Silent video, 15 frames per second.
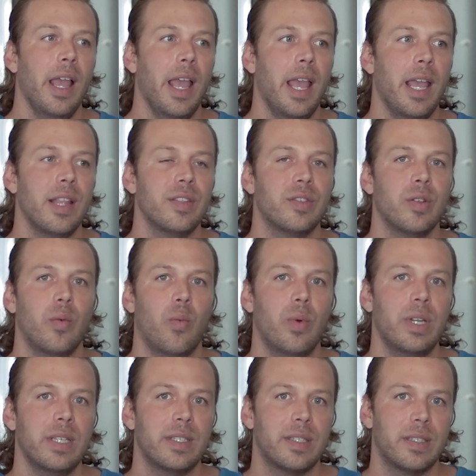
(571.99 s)
And so
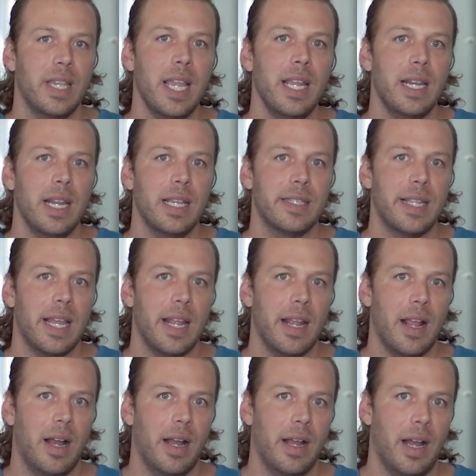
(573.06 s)
what it's saying is that
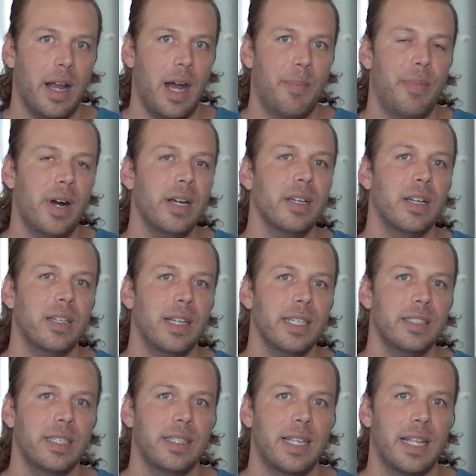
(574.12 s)
upon
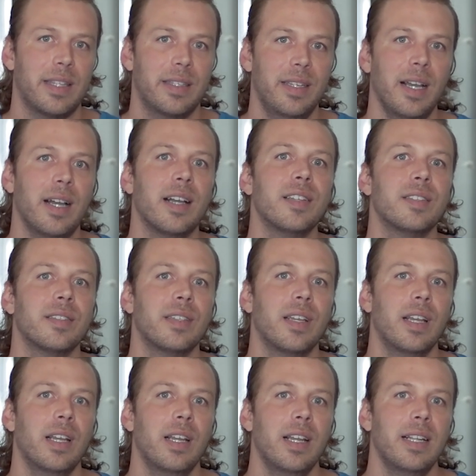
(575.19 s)
collecting that dust,
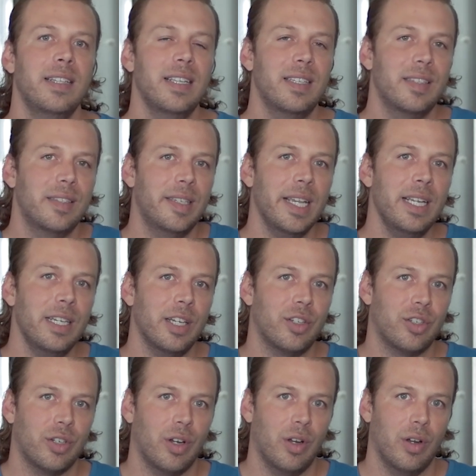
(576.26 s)
the
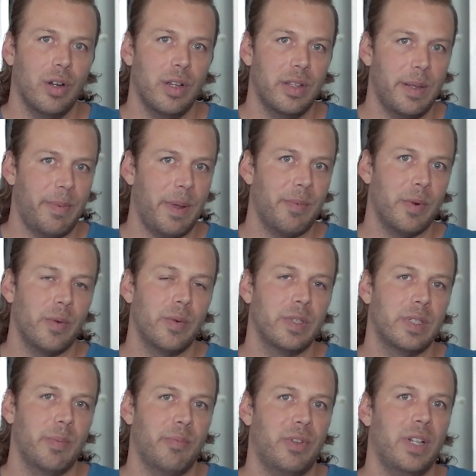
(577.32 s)
signature, the paper
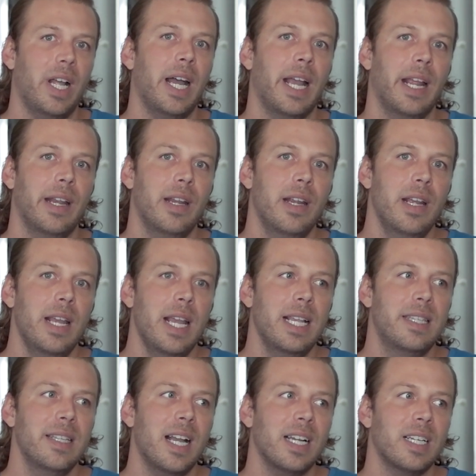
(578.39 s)
was implying,
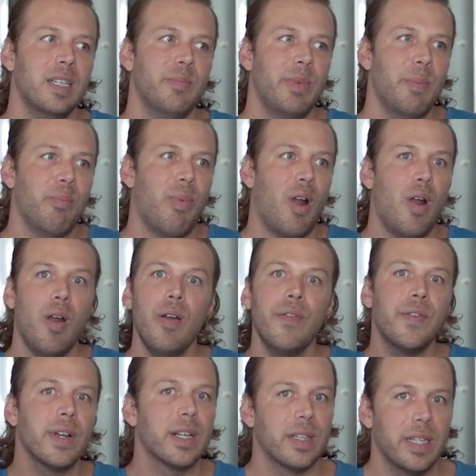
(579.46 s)
is not going to be
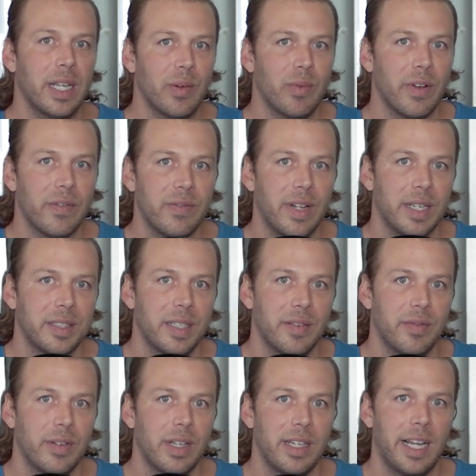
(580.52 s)
perfectly
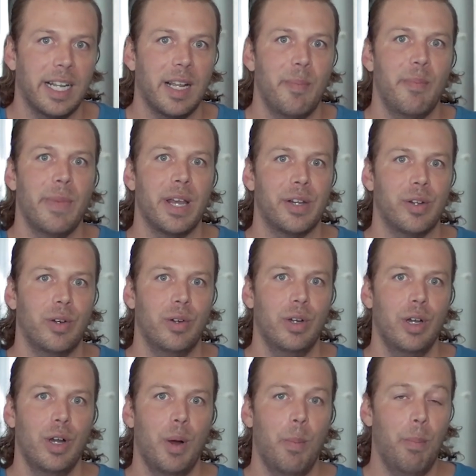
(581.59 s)
reflective like a metal.
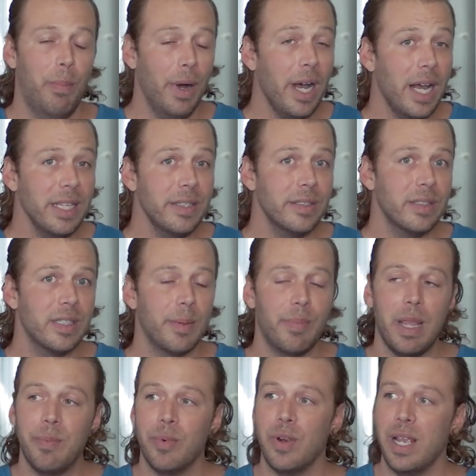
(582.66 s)
But the
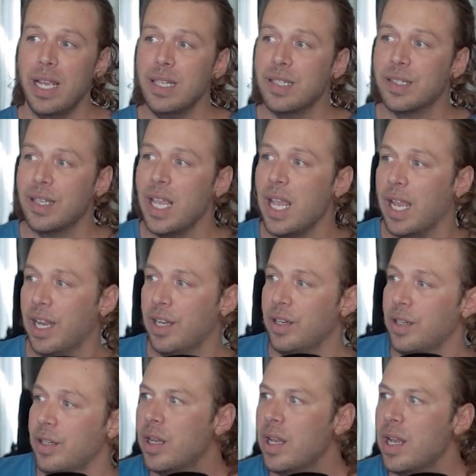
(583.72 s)
paper is saying
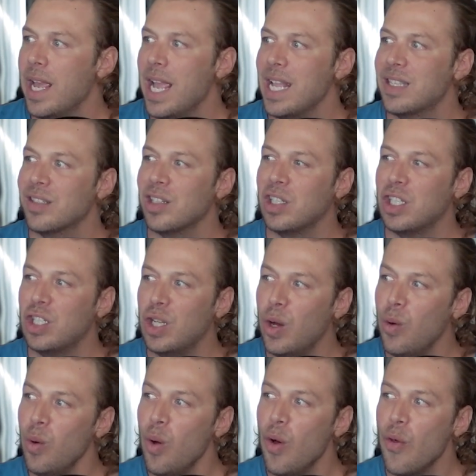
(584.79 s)
it's
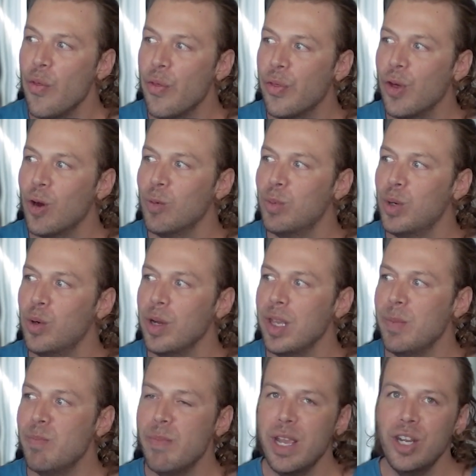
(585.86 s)
low thermal
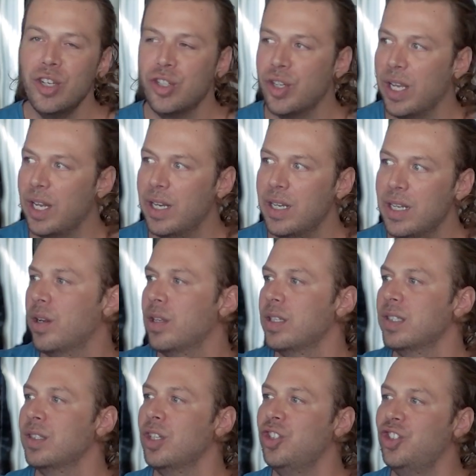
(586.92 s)
emission,
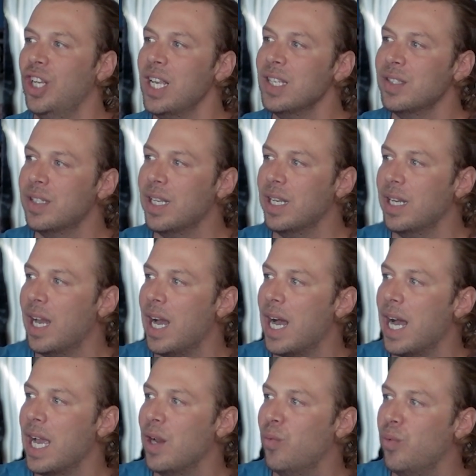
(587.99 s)
suggesting
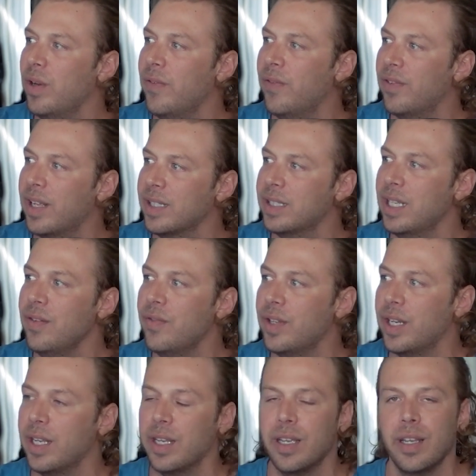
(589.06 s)
high
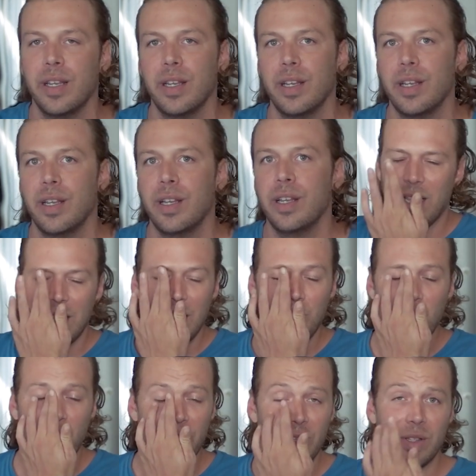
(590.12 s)
reflectivity. And then
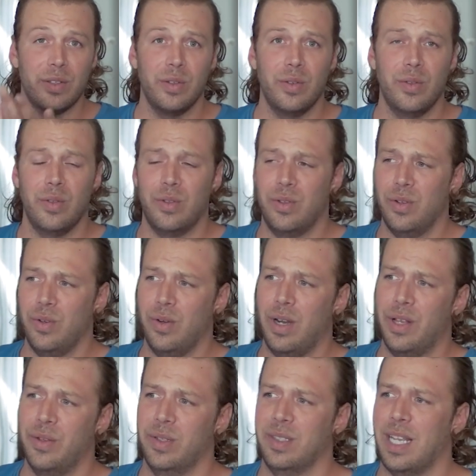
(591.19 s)
moving on to
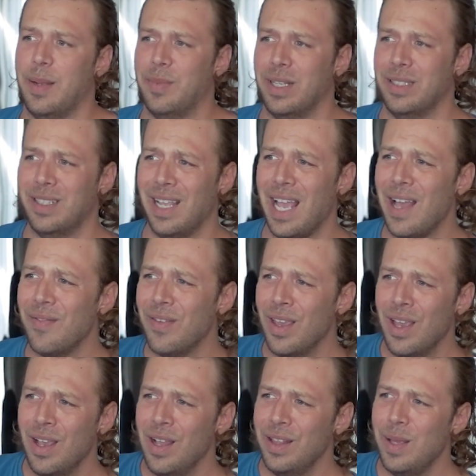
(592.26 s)
other skeptics, they
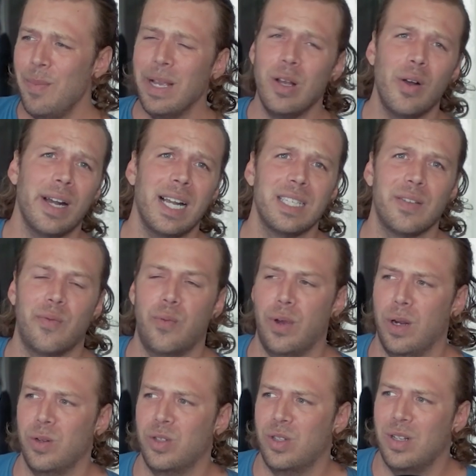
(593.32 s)
make all kinds of
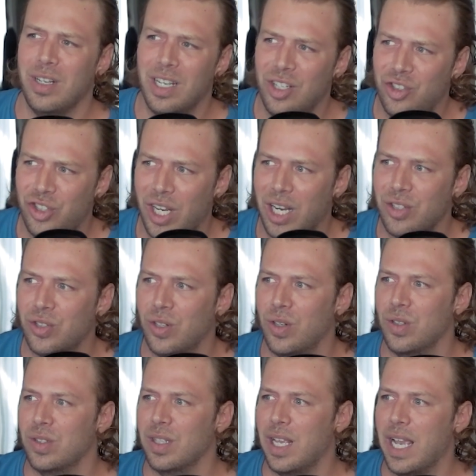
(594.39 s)
weird
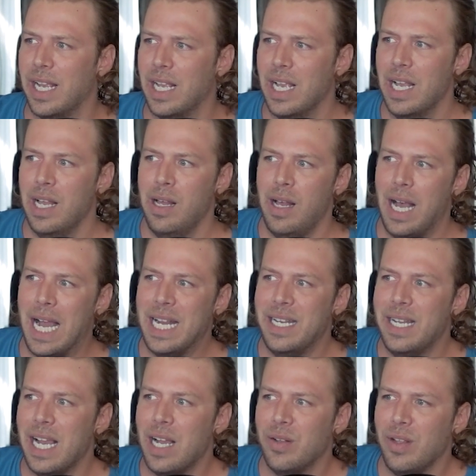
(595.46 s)
conjectures, like, I
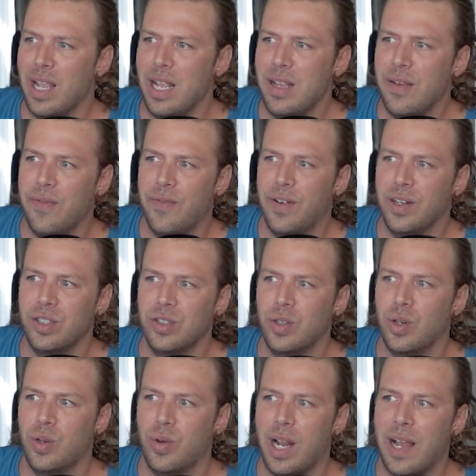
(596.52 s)
doubt any functional
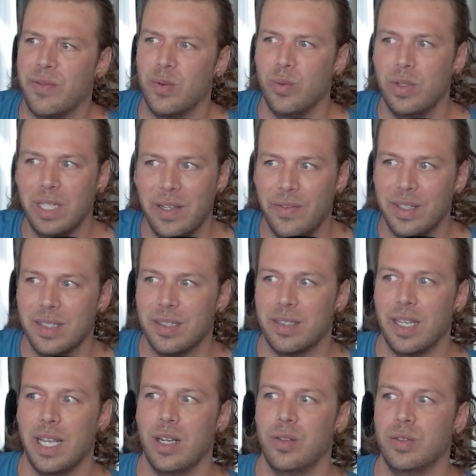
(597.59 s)
craft will leave its
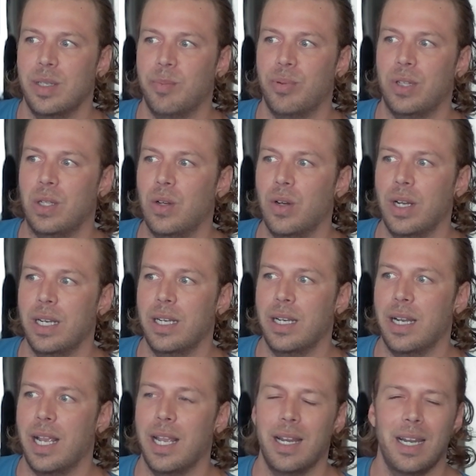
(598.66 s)
sail
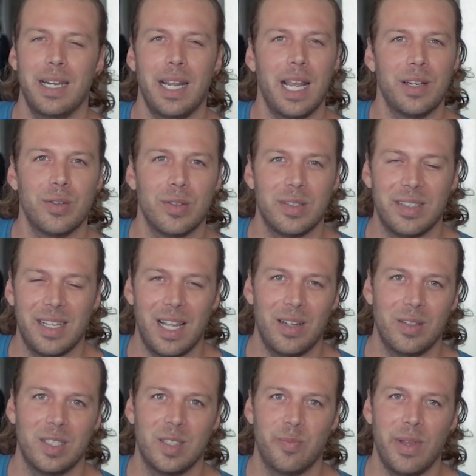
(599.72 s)
deployed in
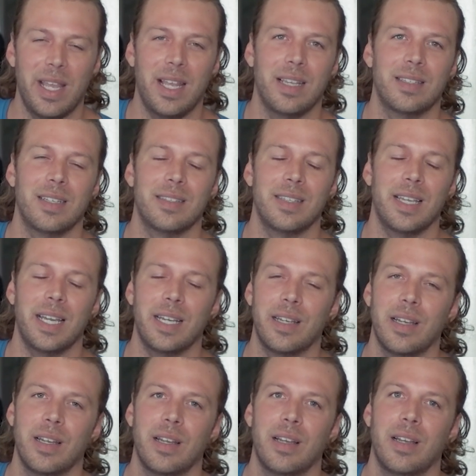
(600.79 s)
interstellar space. It's like,
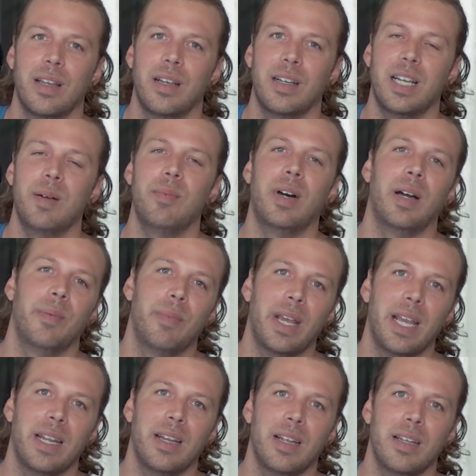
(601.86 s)
come on,
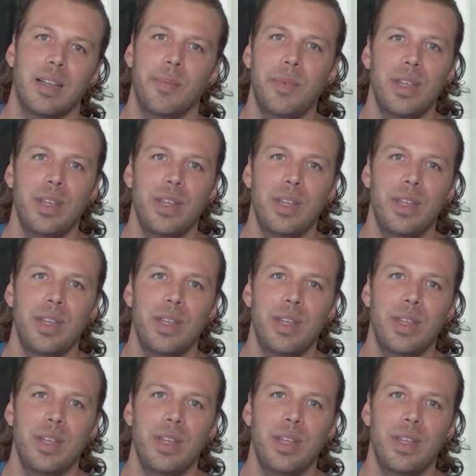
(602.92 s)
man. I